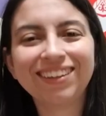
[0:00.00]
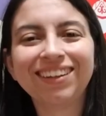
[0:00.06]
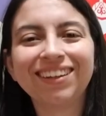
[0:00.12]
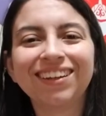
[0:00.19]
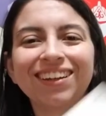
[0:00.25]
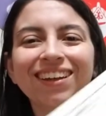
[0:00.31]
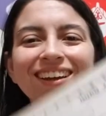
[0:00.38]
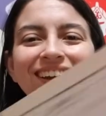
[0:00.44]

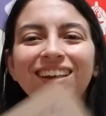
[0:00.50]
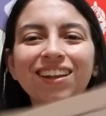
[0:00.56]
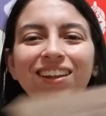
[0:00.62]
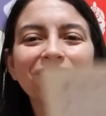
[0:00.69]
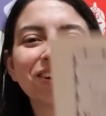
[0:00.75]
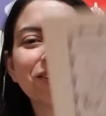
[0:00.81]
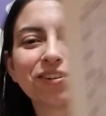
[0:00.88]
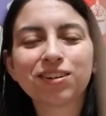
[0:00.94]
their
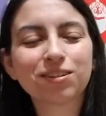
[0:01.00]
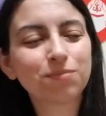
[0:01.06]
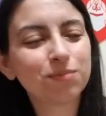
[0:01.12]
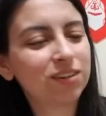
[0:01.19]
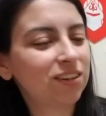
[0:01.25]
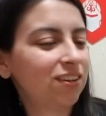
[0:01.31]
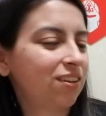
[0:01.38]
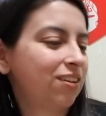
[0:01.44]

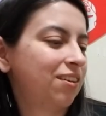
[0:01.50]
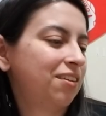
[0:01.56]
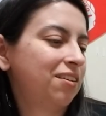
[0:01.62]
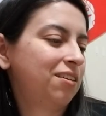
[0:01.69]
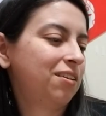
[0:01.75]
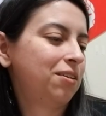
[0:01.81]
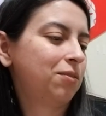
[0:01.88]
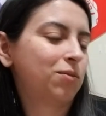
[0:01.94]
charisma
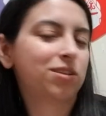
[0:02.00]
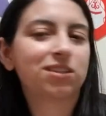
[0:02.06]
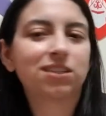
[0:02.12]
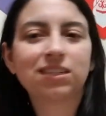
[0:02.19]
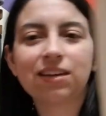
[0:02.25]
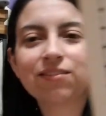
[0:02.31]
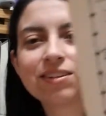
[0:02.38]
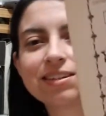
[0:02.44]
was
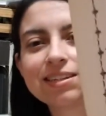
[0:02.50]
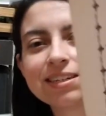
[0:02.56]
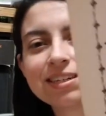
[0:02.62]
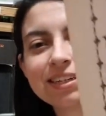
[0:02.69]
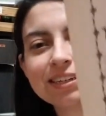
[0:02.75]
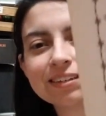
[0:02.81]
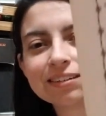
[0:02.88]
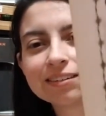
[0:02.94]

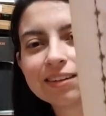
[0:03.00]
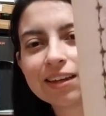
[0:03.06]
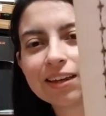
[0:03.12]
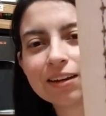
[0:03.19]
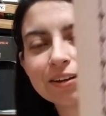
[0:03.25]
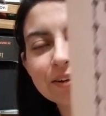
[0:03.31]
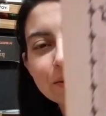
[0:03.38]
17. They had a